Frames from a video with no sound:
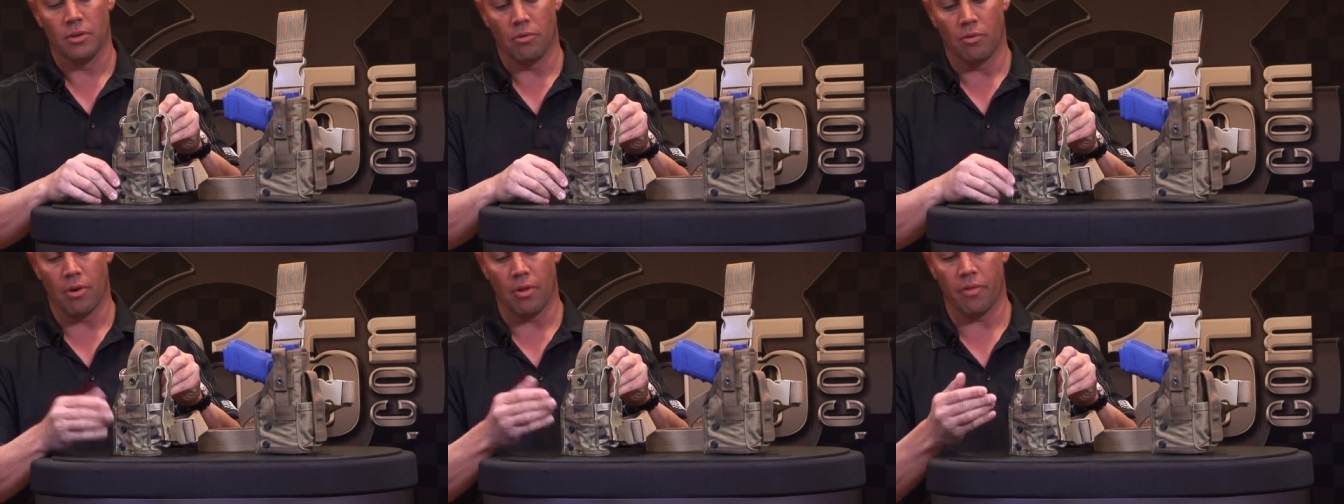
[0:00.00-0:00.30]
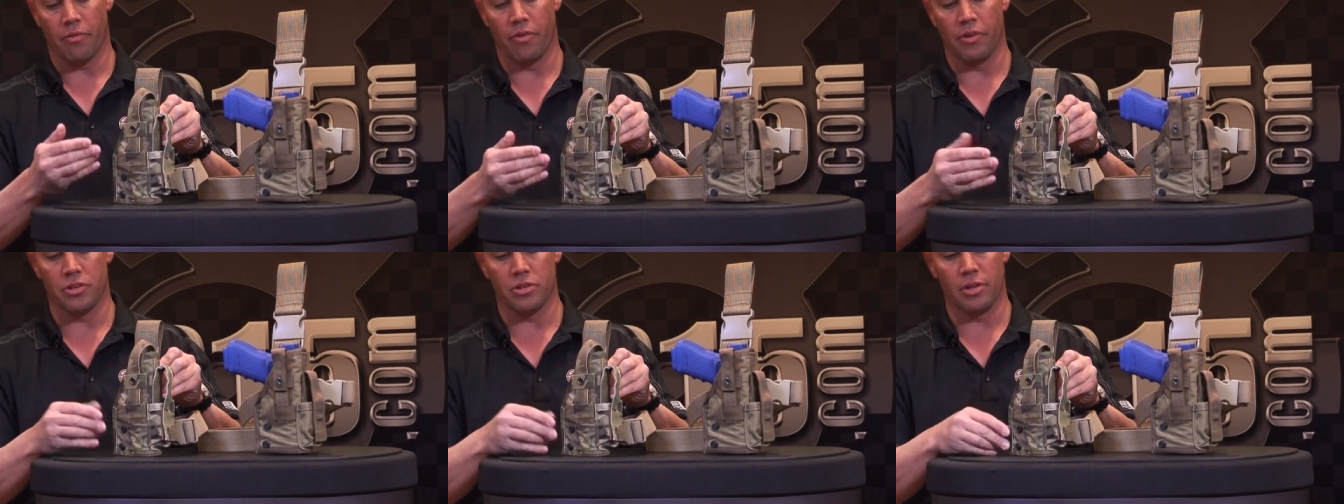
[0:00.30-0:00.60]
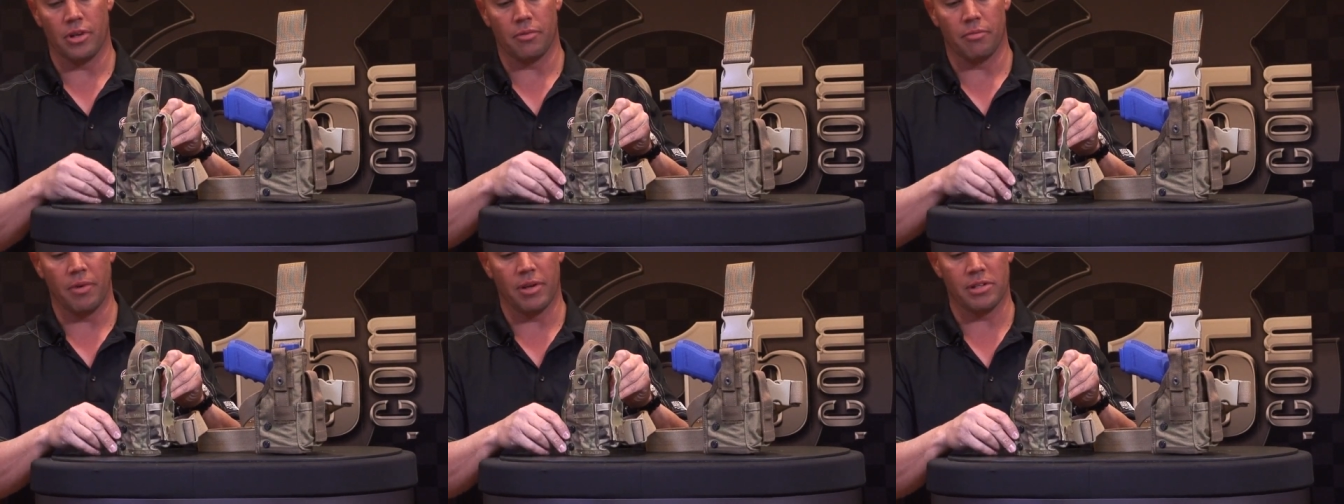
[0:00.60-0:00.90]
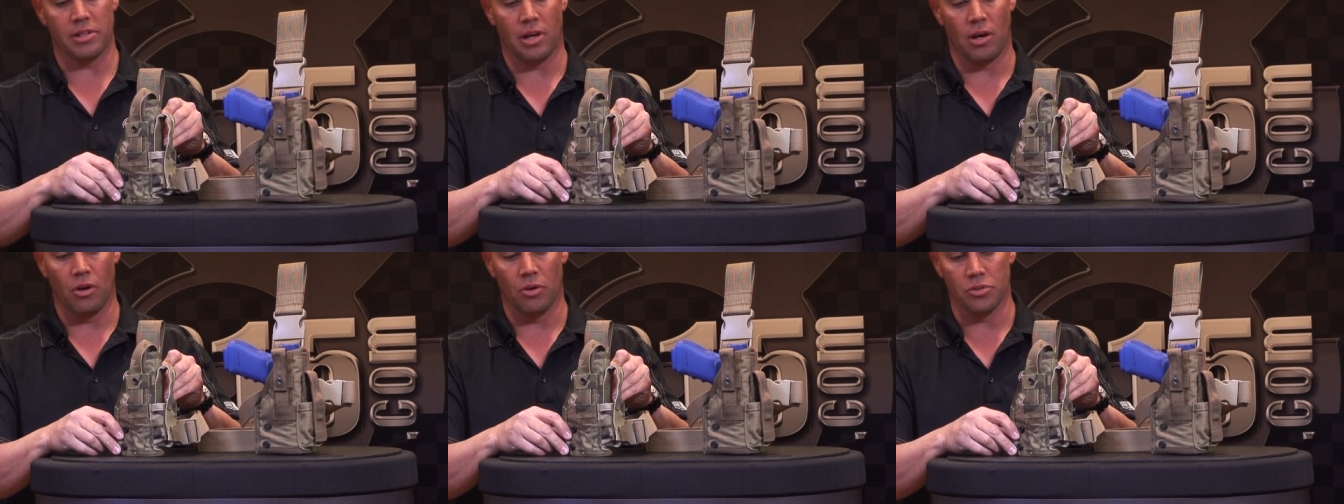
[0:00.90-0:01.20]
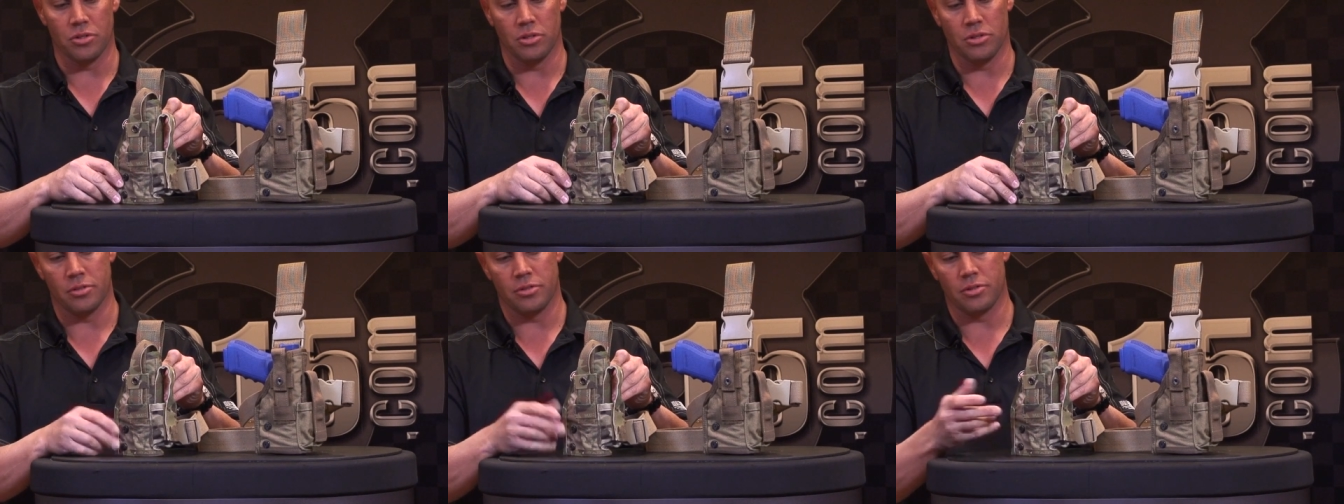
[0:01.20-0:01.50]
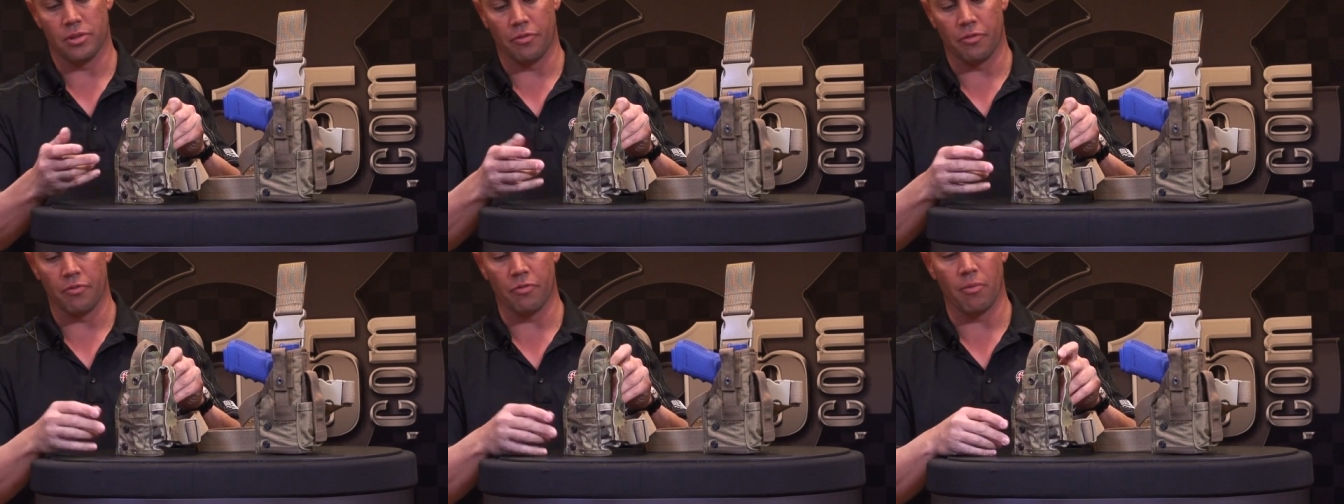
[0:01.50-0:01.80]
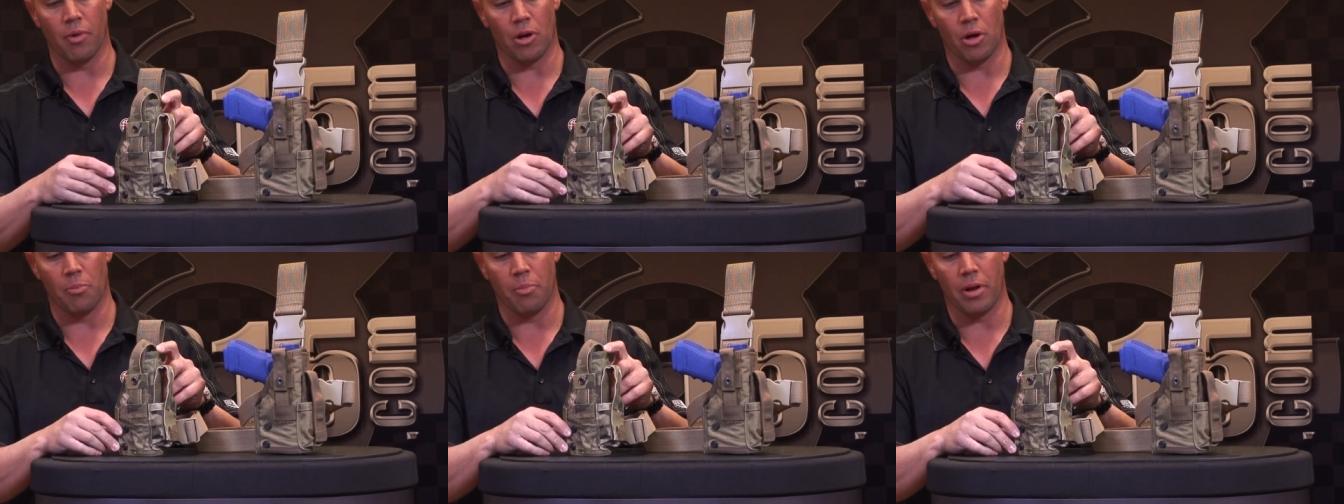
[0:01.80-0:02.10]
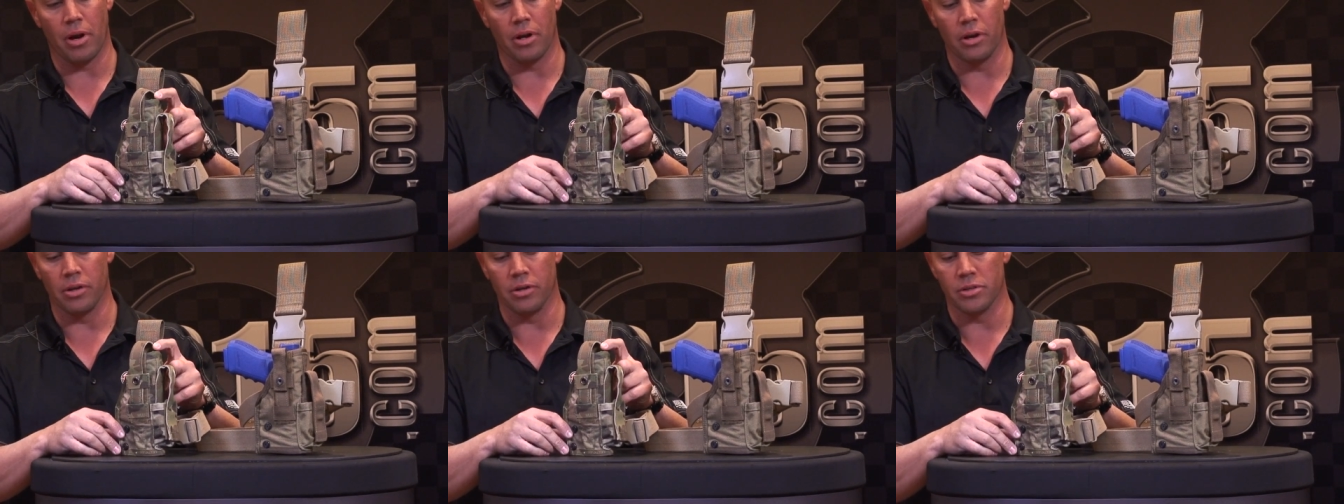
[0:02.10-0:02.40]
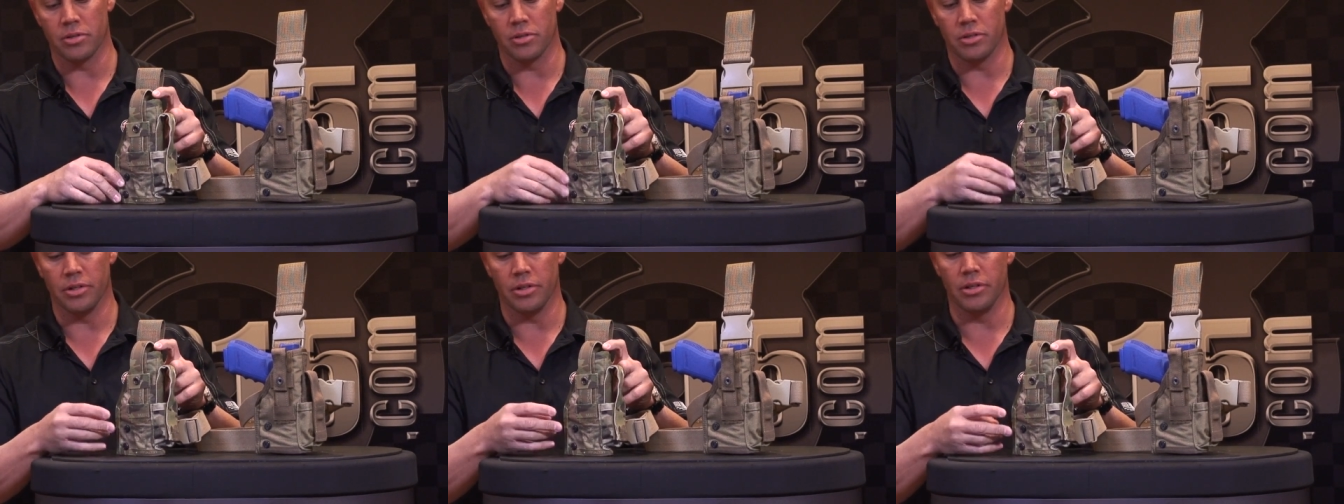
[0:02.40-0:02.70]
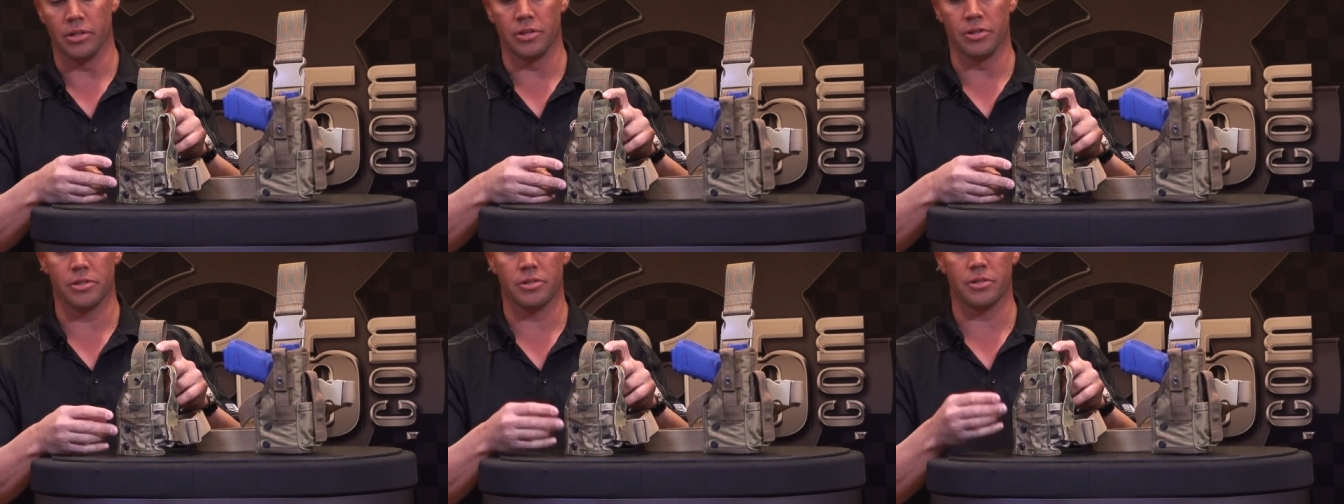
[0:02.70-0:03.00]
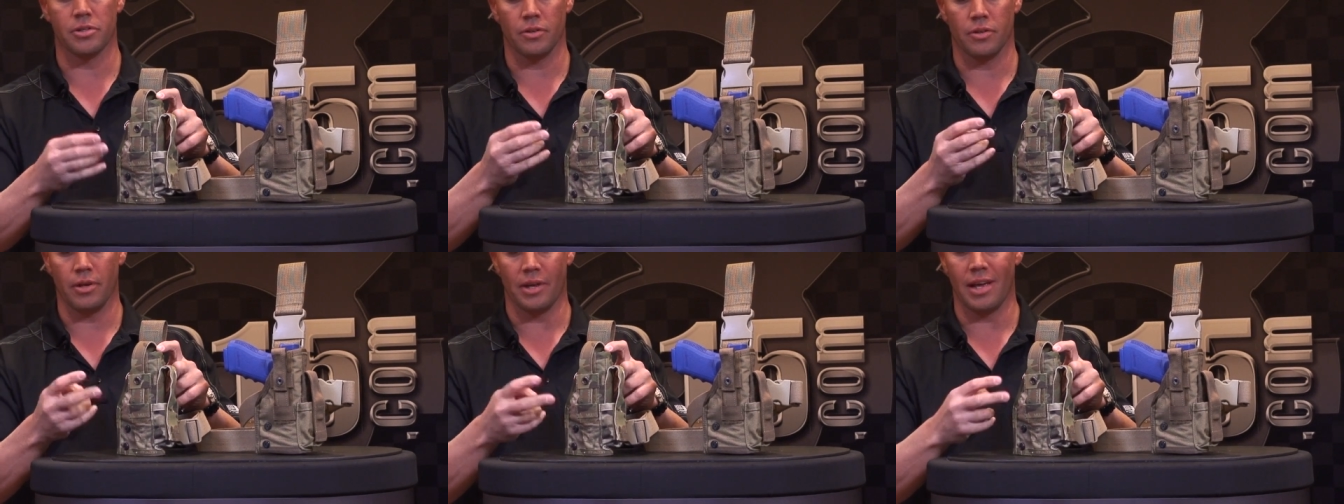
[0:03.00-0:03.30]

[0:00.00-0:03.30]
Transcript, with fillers: One of the features that makes our holsters different from our competitors is